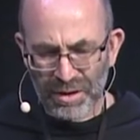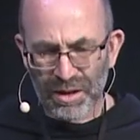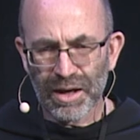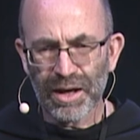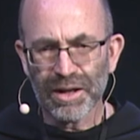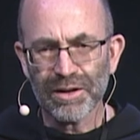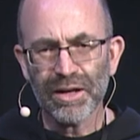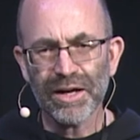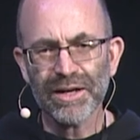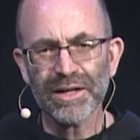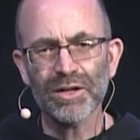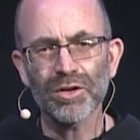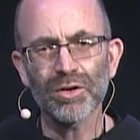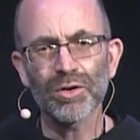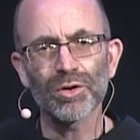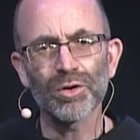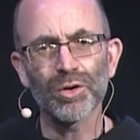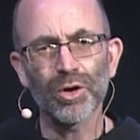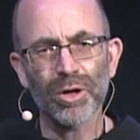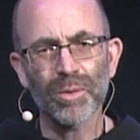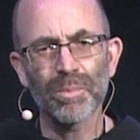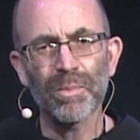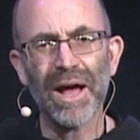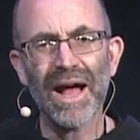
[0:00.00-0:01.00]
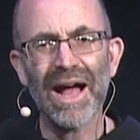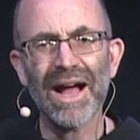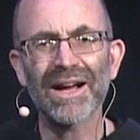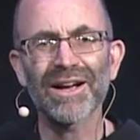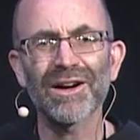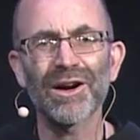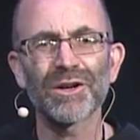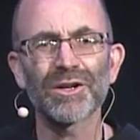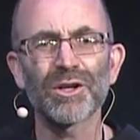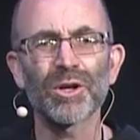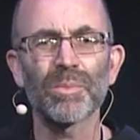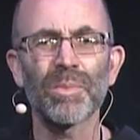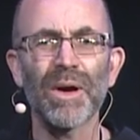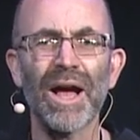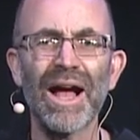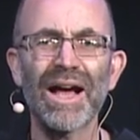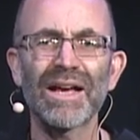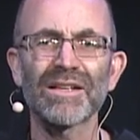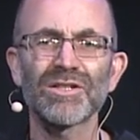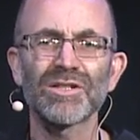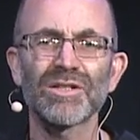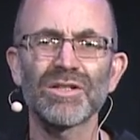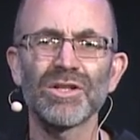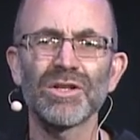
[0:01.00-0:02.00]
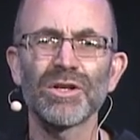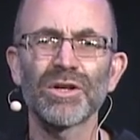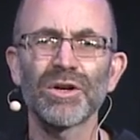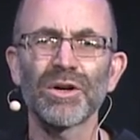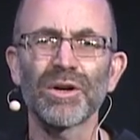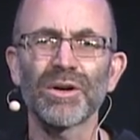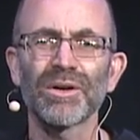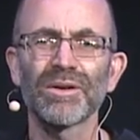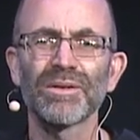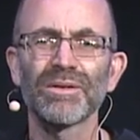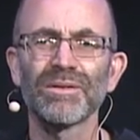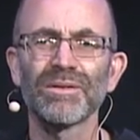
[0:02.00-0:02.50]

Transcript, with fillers: I'd like you to look back on your past year.